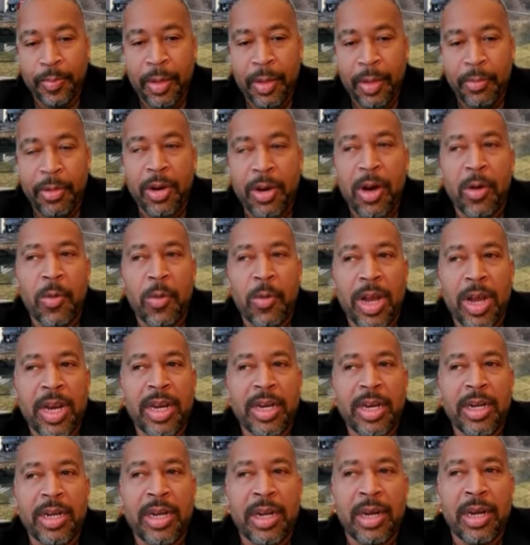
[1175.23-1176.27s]
We know what,
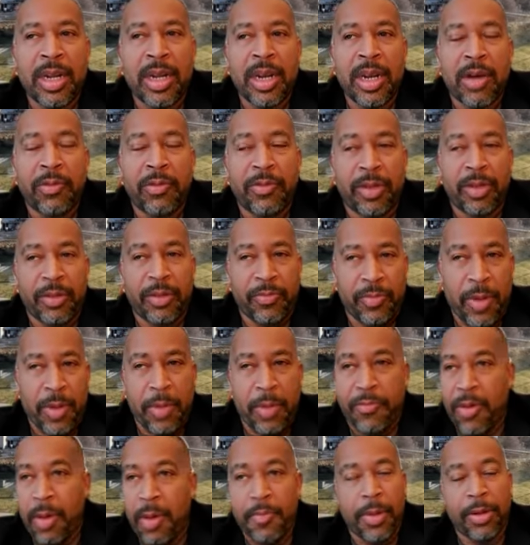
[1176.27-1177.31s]

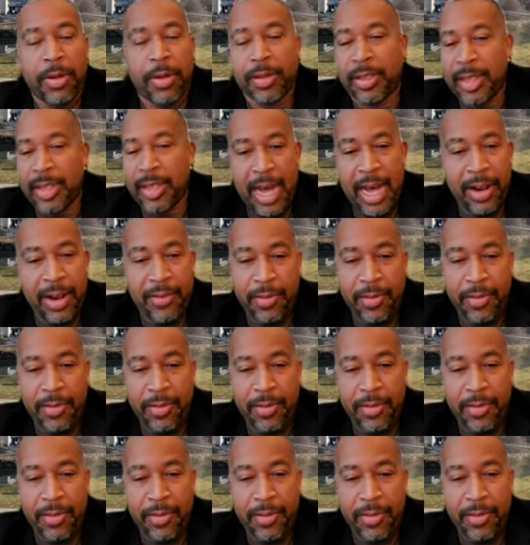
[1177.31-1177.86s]
from both sides,